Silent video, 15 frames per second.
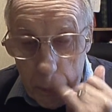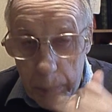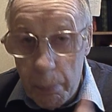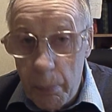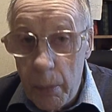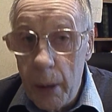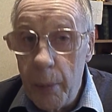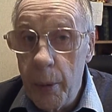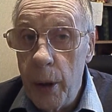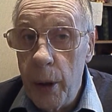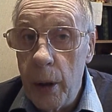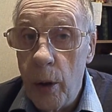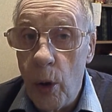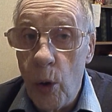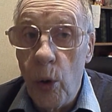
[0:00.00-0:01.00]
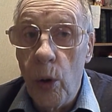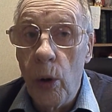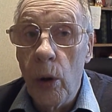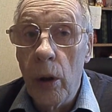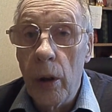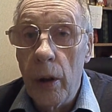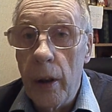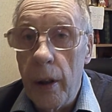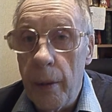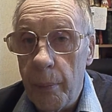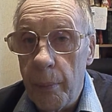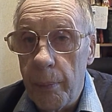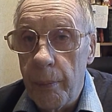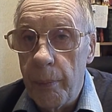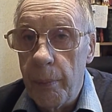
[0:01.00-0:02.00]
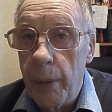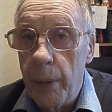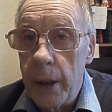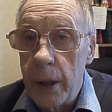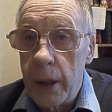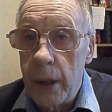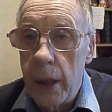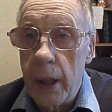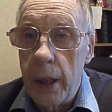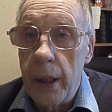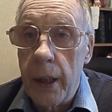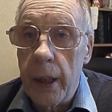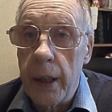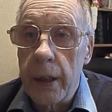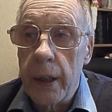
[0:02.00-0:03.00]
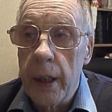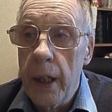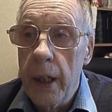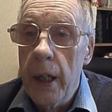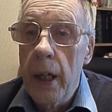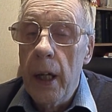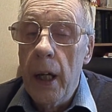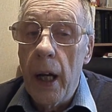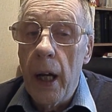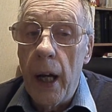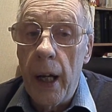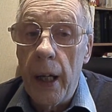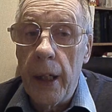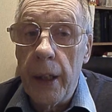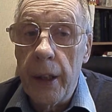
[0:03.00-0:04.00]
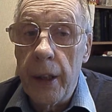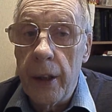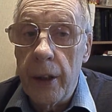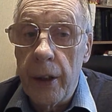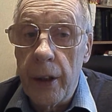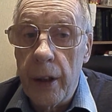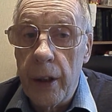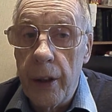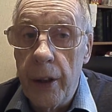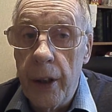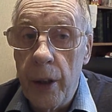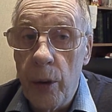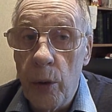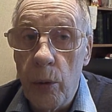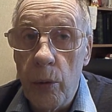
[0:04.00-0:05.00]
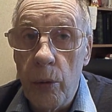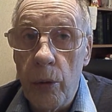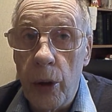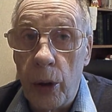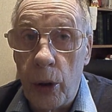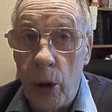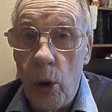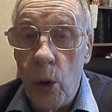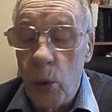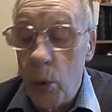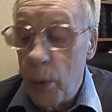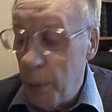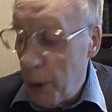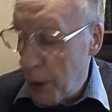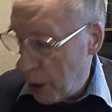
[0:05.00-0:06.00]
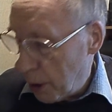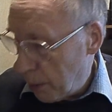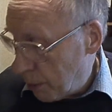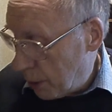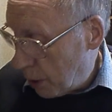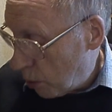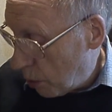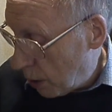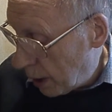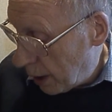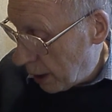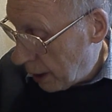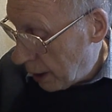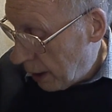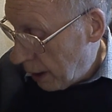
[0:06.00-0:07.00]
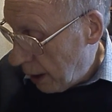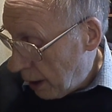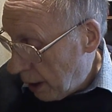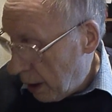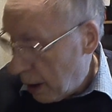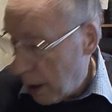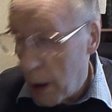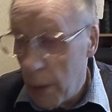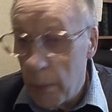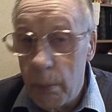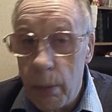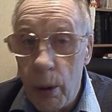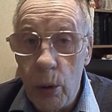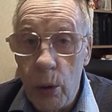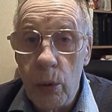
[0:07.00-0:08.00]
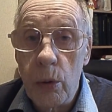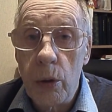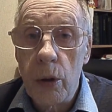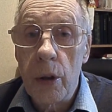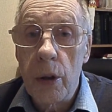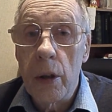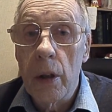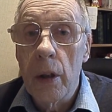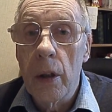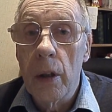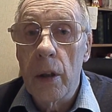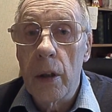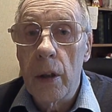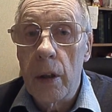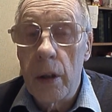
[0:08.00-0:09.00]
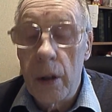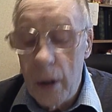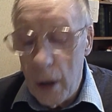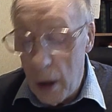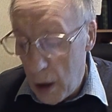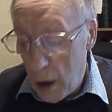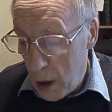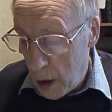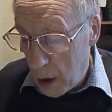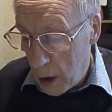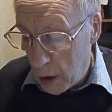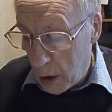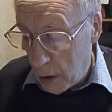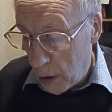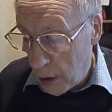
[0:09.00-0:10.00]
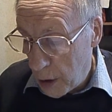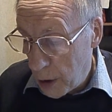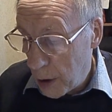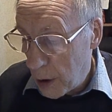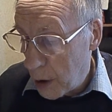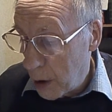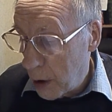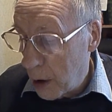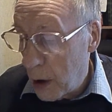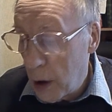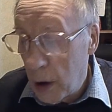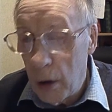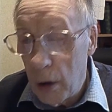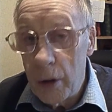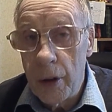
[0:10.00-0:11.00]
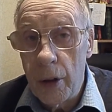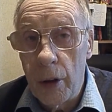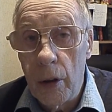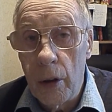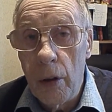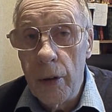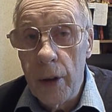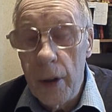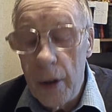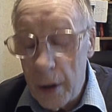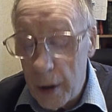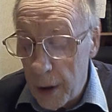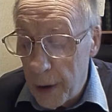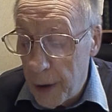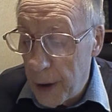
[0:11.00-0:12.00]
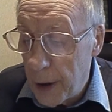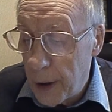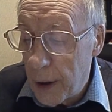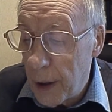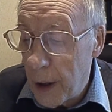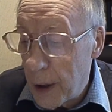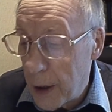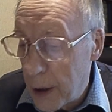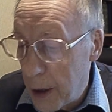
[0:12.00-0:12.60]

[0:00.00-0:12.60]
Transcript: maybe Hull and places like that, and the coal would be shipped away on boats across the continent, I think, at that